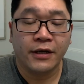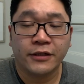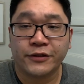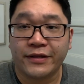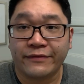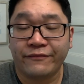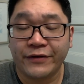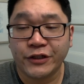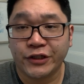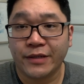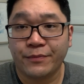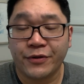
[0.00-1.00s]
So I think
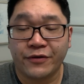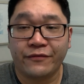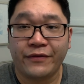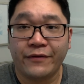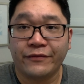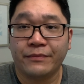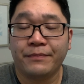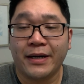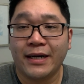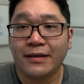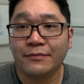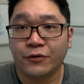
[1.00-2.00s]
finishing up with your favorite
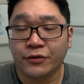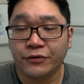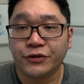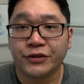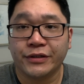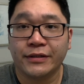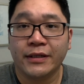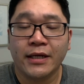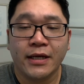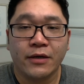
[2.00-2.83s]
balm or lotion